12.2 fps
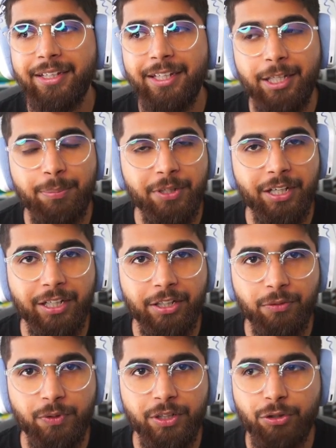API
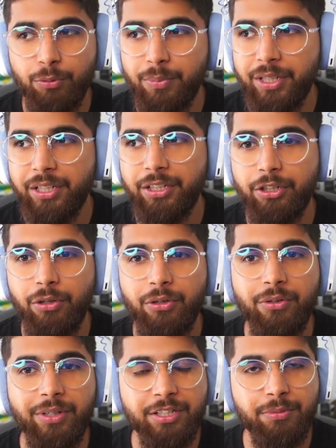Gateway to make
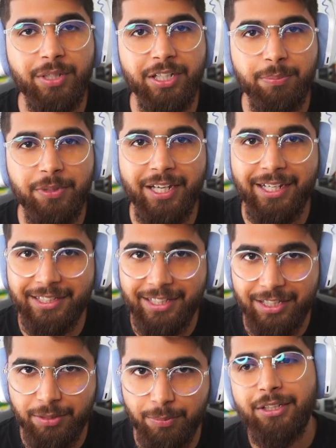your resume API
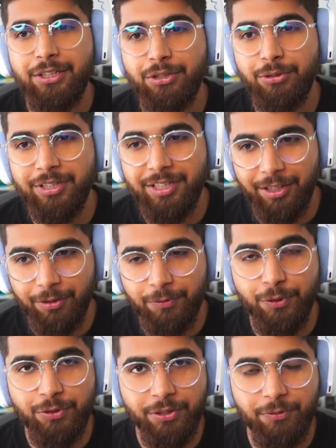accessible. So instead of
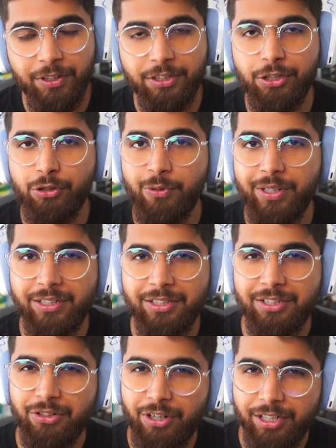using function
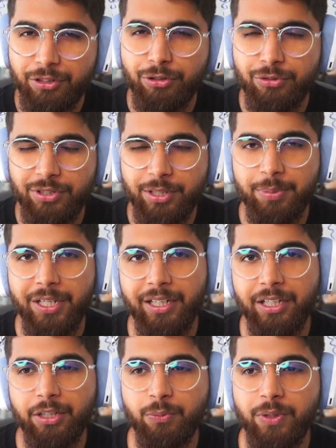URLs, try to use API
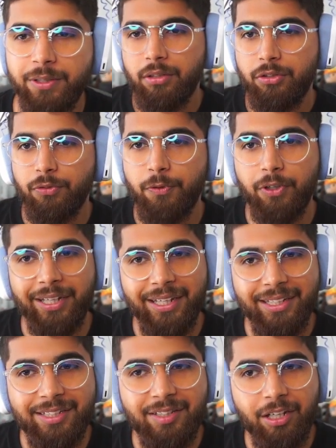Gateway. So for
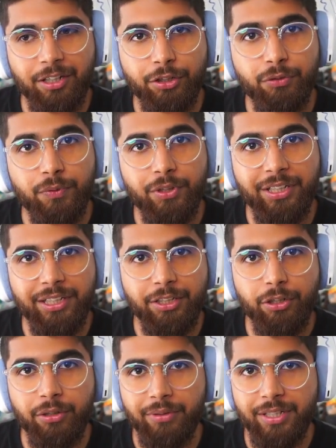getting started, you would need
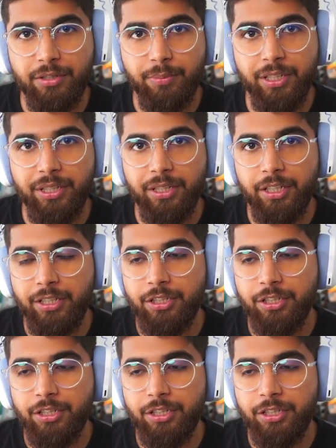your resume in